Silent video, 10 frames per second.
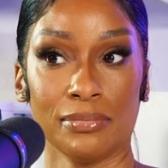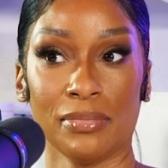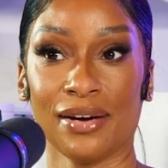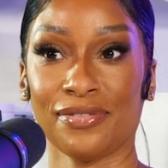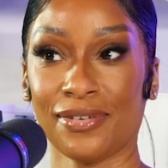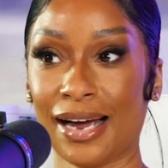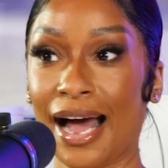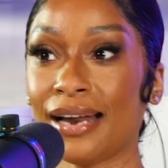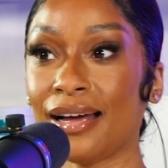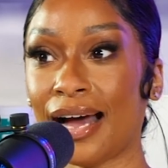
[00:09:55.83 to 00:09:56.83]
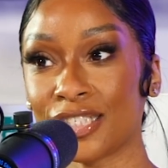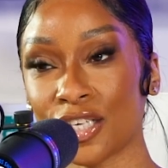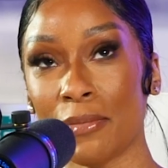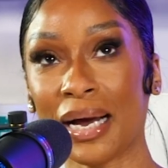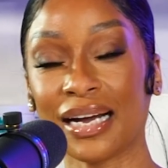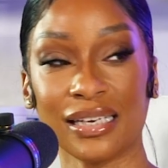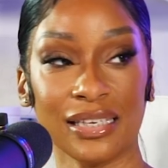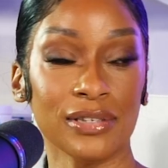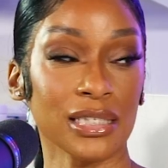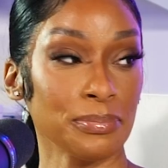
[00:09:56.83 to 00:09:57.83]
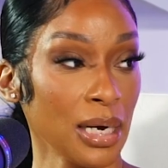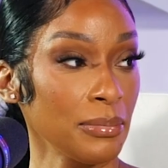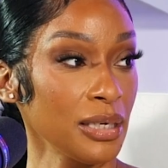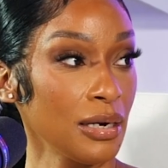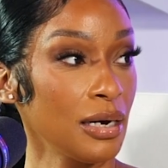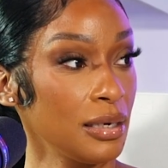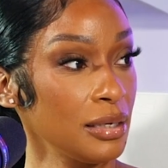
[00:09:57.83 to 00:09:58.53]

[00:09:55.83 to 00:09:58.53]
I show my cleavage probably a